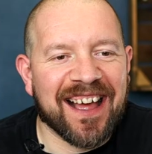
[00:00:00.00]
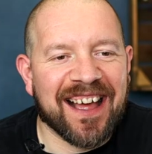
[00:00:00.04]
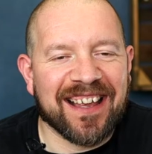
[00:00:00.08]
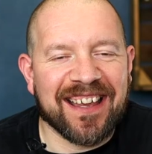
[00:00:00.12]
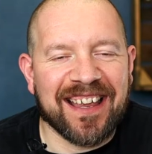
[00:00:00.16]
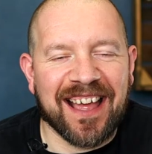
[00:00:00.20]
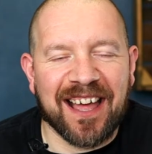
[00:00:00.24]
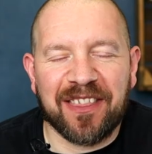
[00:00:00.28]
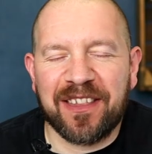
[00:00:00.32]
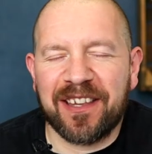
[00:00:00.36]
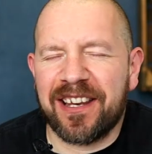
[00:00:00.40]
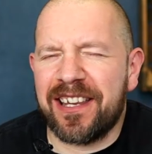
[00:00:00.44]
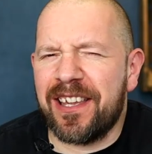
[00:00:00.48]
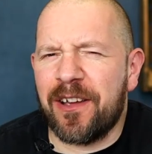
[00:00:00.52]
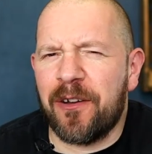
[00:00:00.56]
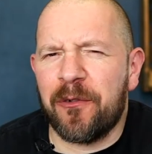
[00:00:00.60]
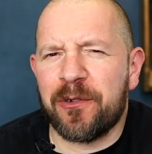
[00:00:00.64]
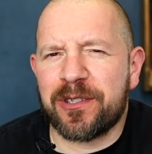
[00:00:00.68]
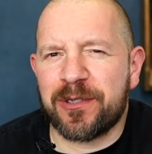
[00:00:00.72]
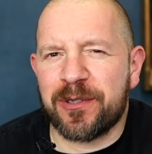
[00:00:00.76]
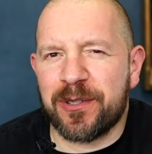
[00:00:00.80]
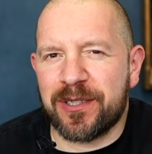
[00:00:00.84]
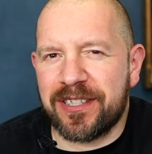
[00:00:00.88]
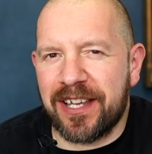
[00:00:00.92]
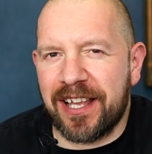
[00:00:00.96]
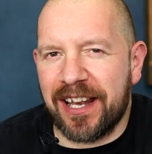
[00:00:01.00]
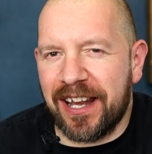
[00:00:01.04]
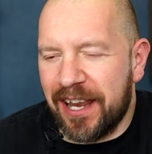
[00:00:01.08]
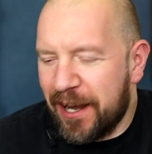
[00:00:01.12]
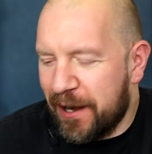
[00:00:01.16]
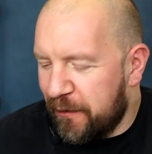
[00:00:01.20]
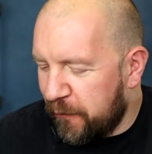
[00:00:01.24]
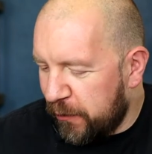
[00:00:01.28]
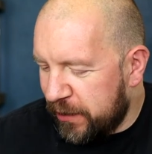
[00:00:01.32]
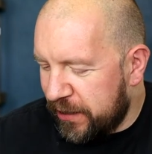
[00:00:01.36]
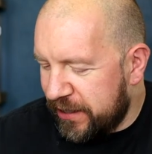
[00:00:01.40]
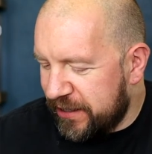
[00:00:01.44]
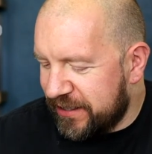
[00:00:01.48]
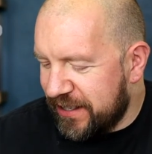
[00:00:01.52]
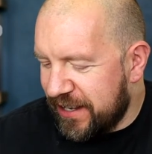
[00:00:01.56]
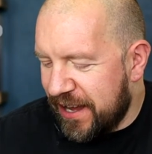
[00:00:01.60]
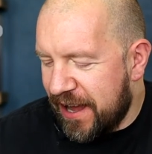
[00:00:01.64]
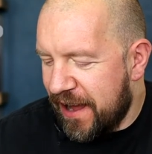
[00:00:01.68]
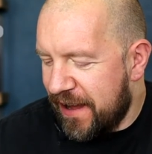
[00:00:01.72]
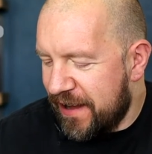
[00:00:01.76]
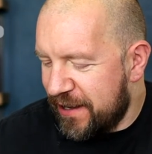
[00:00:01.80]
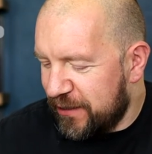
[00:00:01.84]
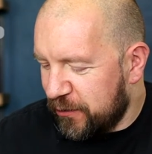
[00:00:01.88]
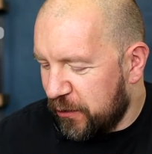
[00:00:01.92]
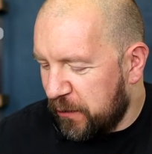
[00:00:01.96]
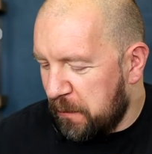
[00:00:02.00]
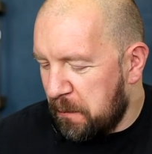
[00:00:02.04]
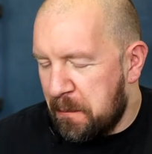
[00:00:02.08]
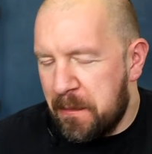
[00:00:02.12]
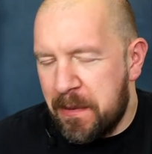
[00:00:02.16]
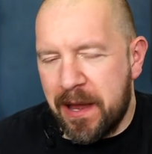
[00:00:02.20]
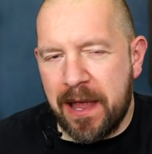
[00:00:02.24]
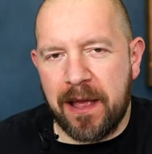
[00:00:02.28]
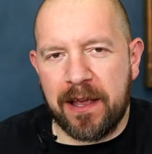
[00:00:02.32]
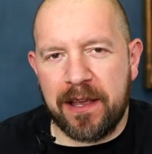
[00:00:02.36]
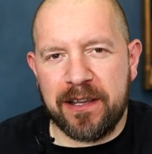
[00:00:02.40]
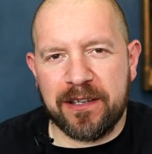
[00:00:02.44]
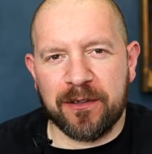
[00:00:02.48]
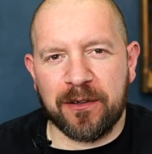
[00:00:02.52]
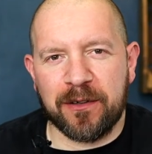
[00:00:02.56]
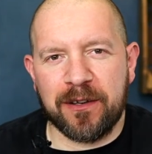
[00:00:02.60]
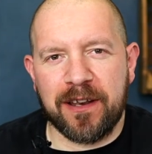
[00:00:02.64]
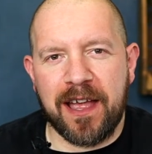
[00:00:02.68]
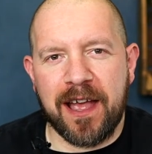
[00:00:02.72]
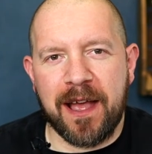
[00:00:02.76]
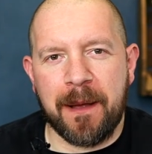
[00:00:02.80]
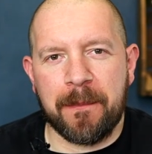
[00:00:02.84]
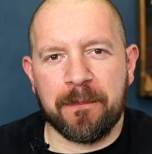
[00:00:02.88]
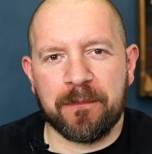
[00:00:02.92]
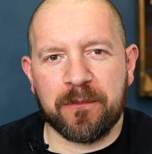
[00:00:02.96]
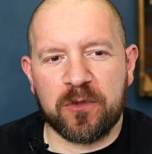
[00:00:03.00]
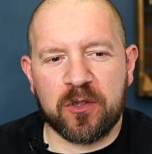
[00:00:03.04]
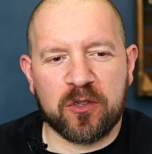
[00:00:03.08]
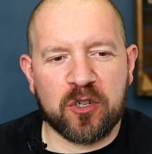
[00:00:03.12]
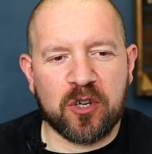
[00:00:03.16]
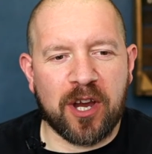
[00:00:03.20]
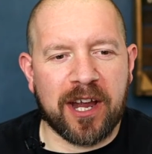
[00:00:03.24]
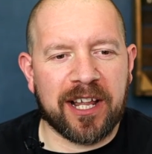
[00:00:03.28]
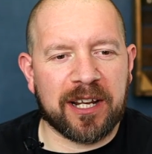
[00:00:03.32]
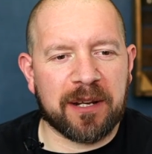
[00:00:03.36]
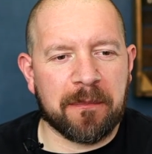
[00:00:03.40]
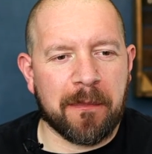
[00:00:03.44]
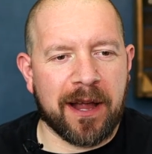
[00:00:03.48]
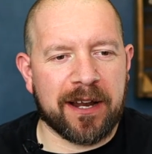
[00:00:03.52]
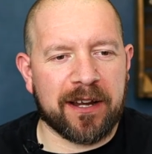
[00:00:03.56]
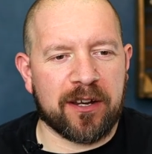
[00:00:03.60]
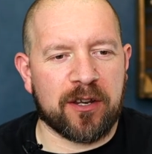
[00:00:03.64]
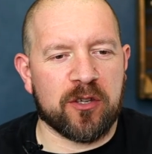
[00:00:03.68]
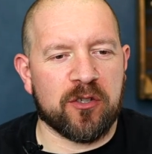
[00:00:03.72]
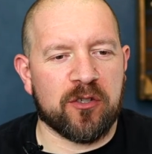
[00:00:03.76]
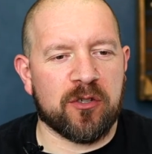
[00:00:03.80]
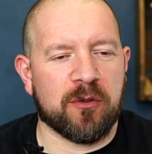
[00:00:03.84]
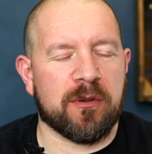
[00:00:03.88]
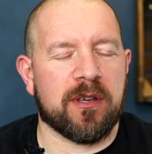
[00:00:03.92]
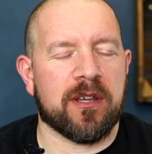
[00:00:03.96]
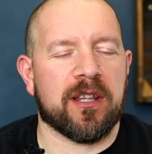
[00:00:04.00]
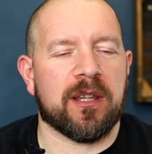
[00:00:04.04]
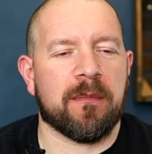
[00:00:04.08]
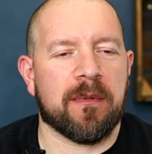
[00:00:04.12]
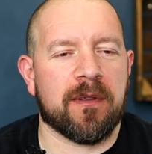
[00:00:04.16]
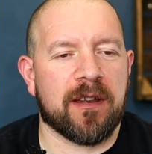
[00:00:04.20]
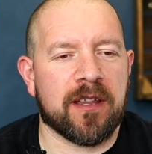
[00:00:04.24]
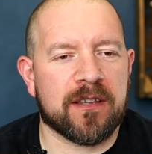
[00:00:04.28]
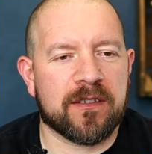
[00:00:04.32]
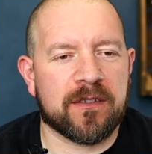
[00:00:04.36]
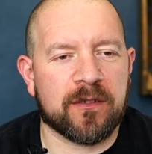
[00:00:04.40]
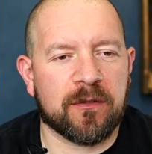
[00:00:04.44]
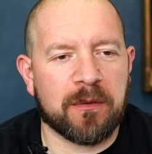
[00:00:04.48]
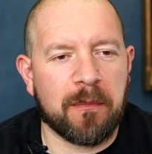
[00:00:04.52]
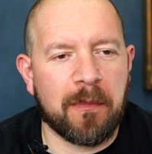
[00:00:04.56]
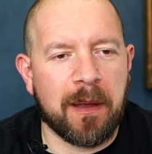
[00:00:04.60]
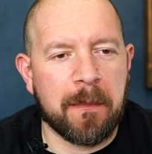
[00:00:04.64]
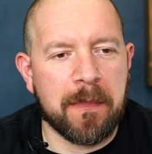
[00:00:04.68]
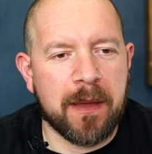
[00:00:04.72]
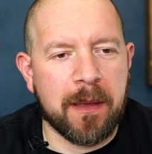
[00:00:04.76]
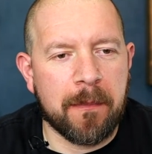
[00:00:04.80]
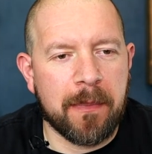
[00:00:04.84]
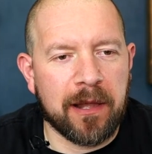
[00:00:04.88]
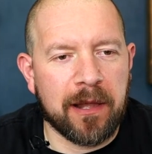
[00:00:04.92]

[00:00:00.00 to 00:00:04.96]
Yeah, I think he also said later on he's uh, he's on he's on um, child minding duty at the minute, so he might be a